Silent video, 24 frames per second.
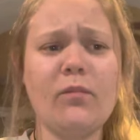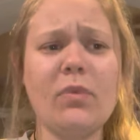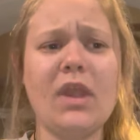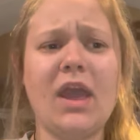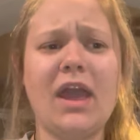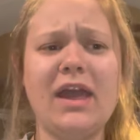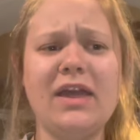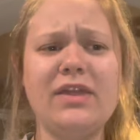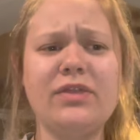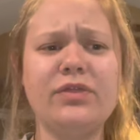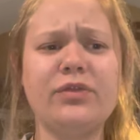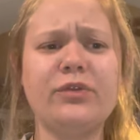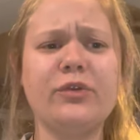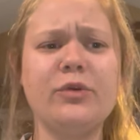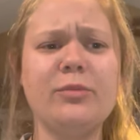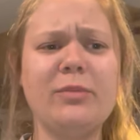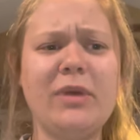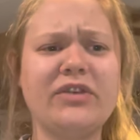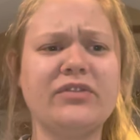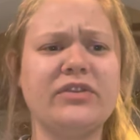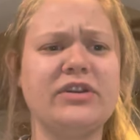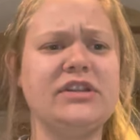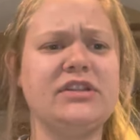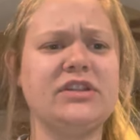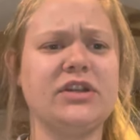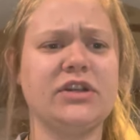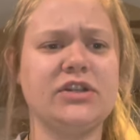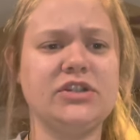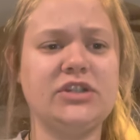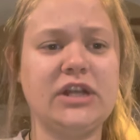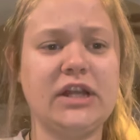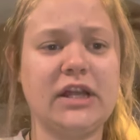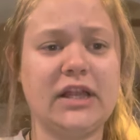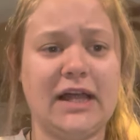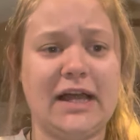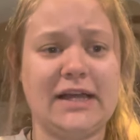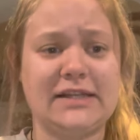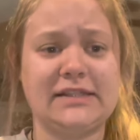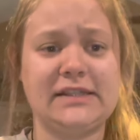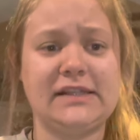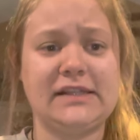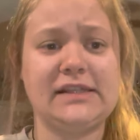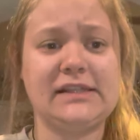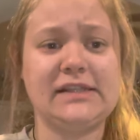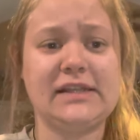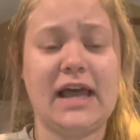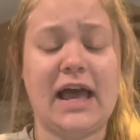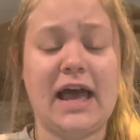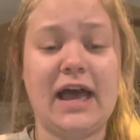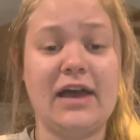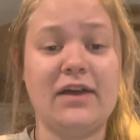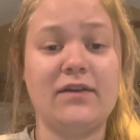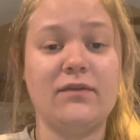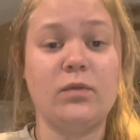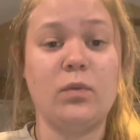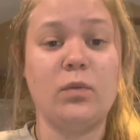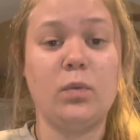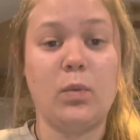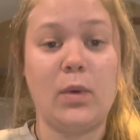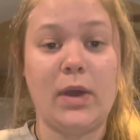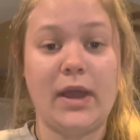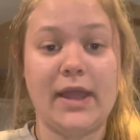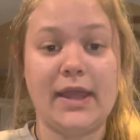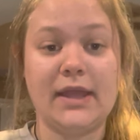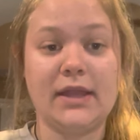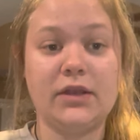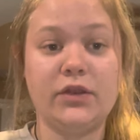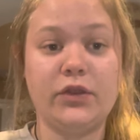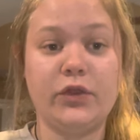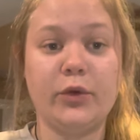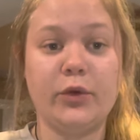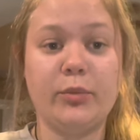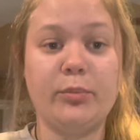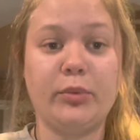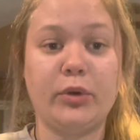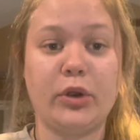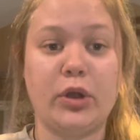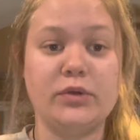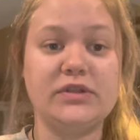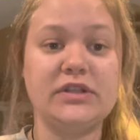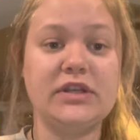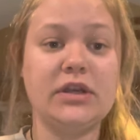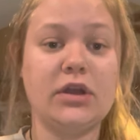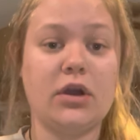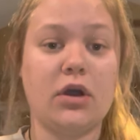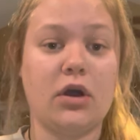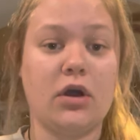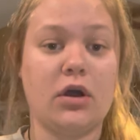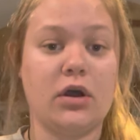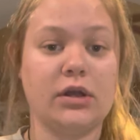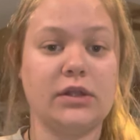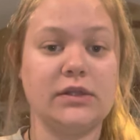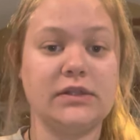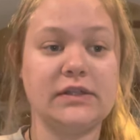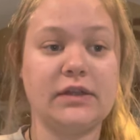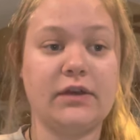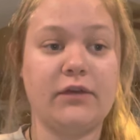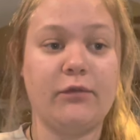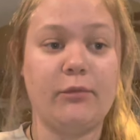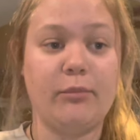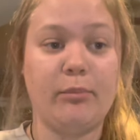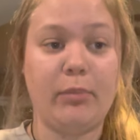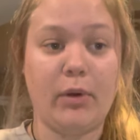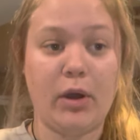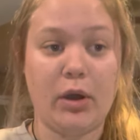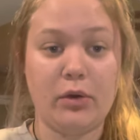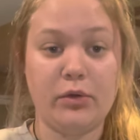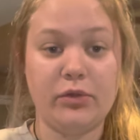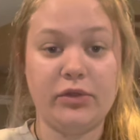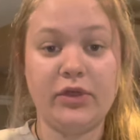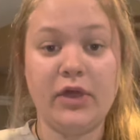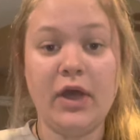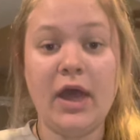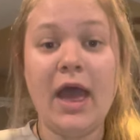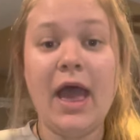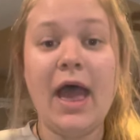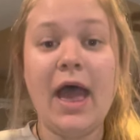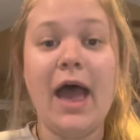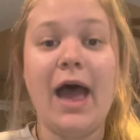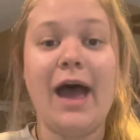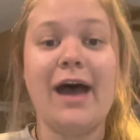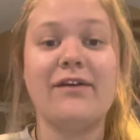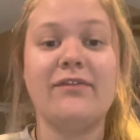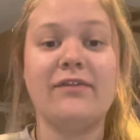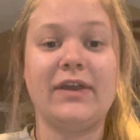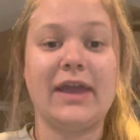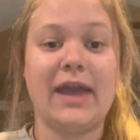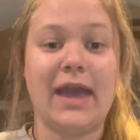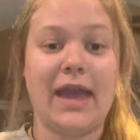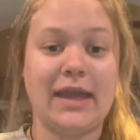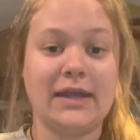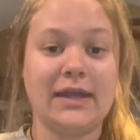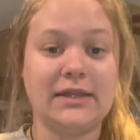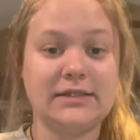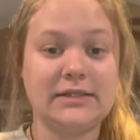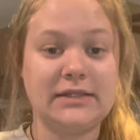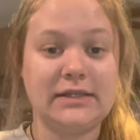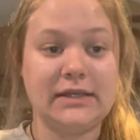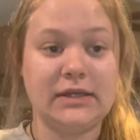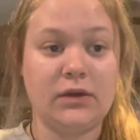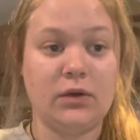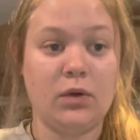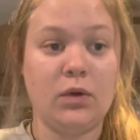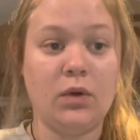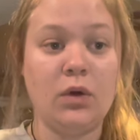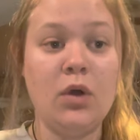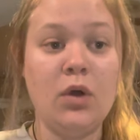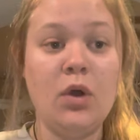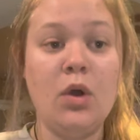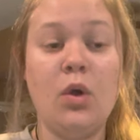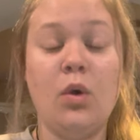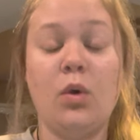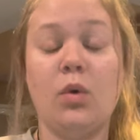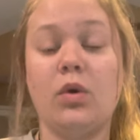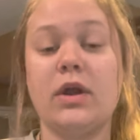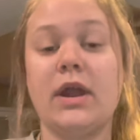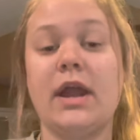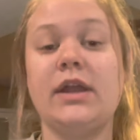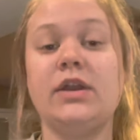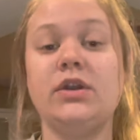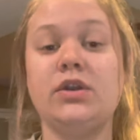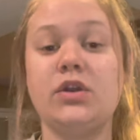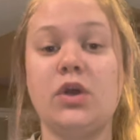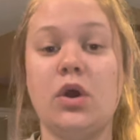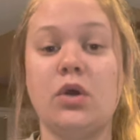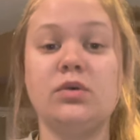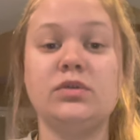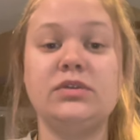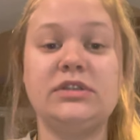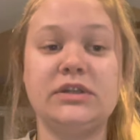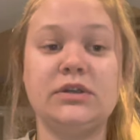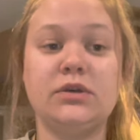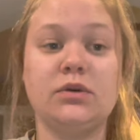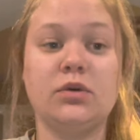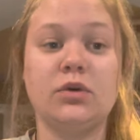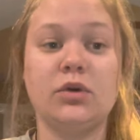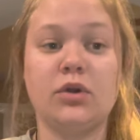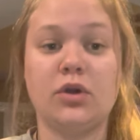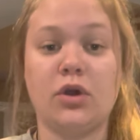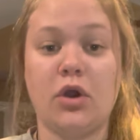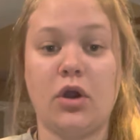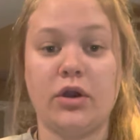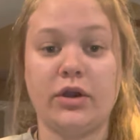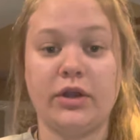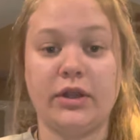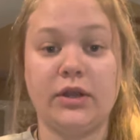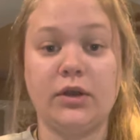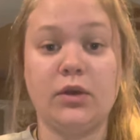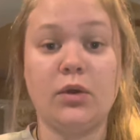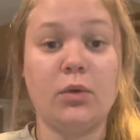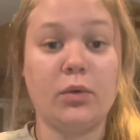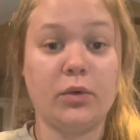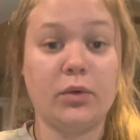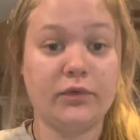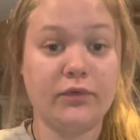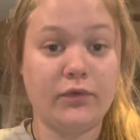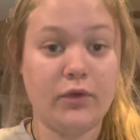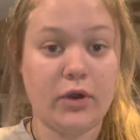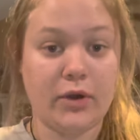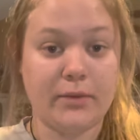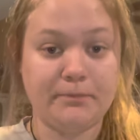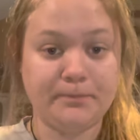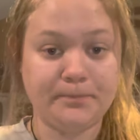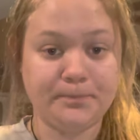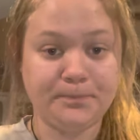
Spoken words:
And through my research and classes, I have weighed the pros and cons of both having a till or a no-till garden or farm.